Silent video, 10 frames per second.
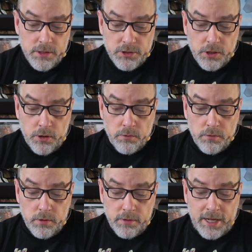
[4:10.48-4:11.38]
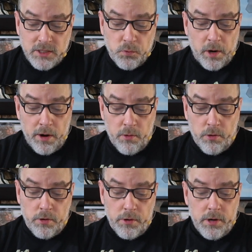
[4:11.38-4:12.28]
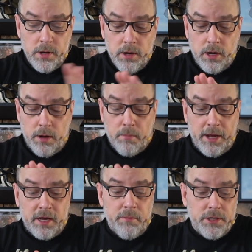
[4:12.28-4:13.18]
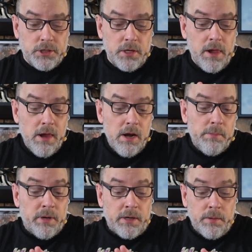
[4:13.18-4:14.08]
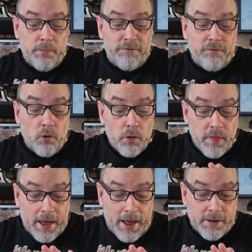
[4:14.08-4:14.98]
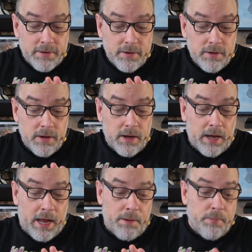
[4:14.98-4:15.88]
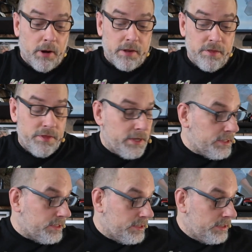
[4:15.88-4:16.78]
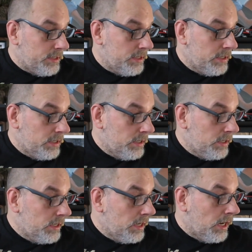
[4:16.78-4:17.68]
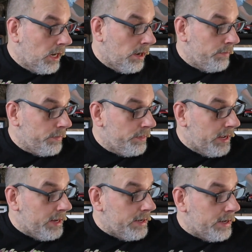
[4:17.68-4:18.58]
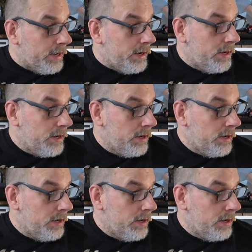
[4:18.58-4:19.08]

So that's where I ordered my commission. But before that, I bought this that he did.